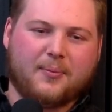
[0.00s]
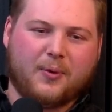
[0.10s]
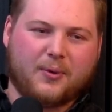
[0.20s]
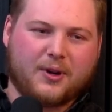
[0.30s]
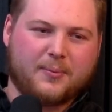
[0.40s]

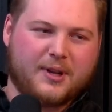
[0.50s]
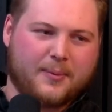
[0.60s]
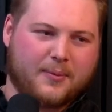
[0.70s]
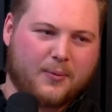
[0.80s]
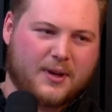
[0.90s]
But we're going to be
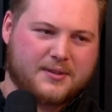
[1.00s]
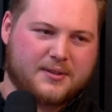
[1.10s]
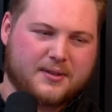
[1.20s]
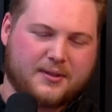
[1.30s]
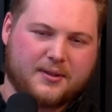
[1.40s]
up in
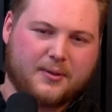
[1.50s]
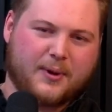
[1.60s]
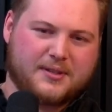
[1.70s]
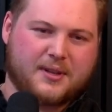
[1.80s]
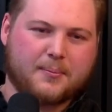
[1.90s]
the
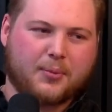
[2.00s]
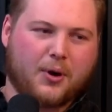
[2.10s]
West End